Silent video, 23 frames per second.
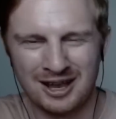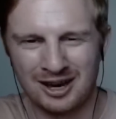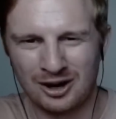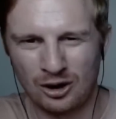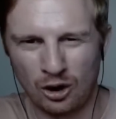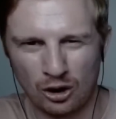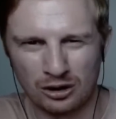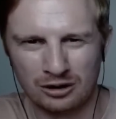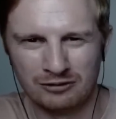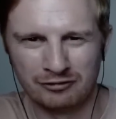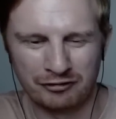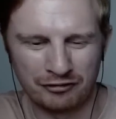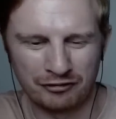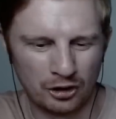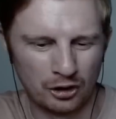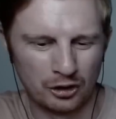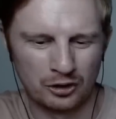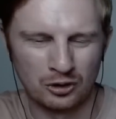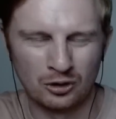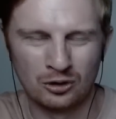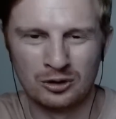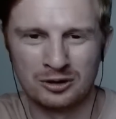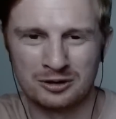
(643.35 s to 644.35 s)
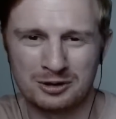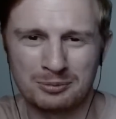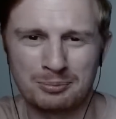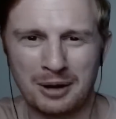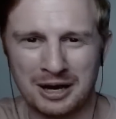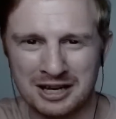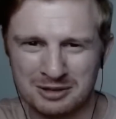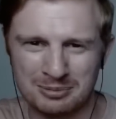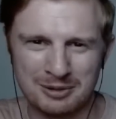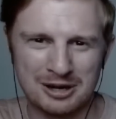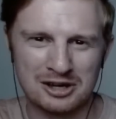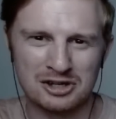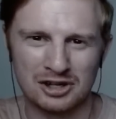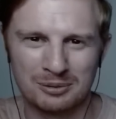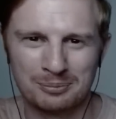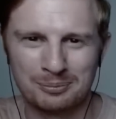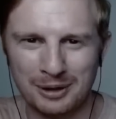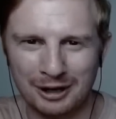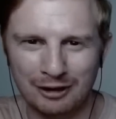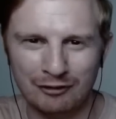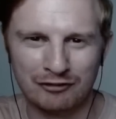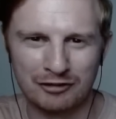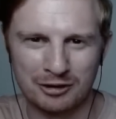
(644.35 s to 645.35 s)
Calling them frugal, especially
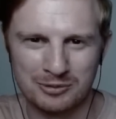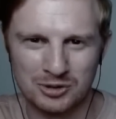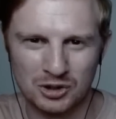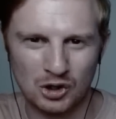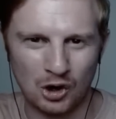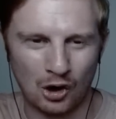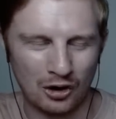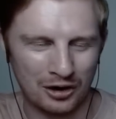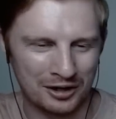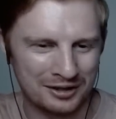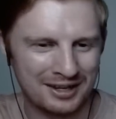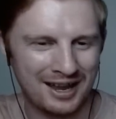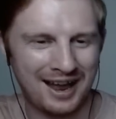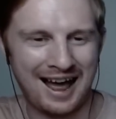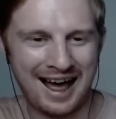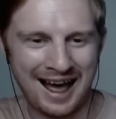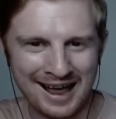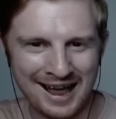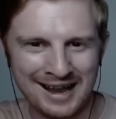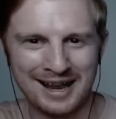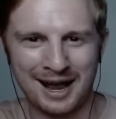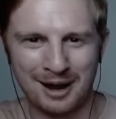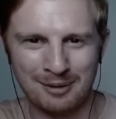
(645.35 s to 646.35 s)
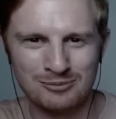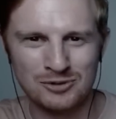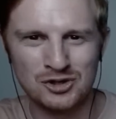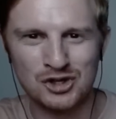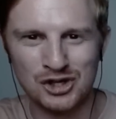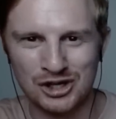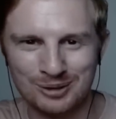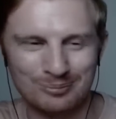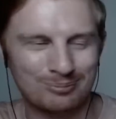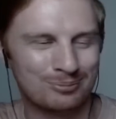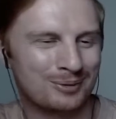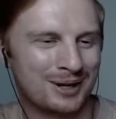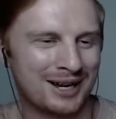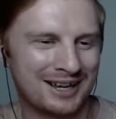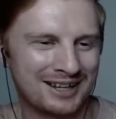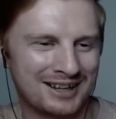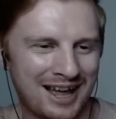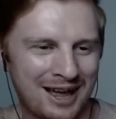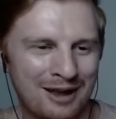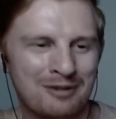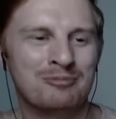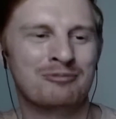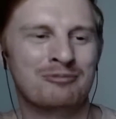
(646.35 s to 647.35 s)
being from Scotland, I am cheap, man.
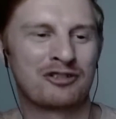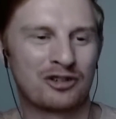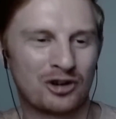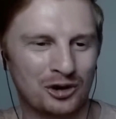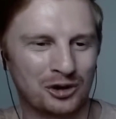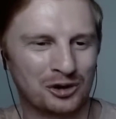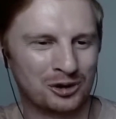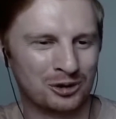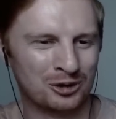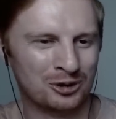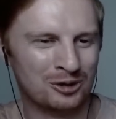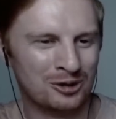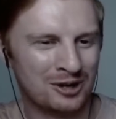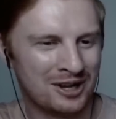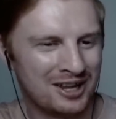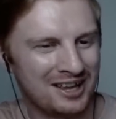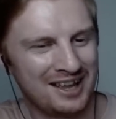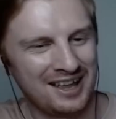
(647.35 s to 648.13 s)
I'm frugal.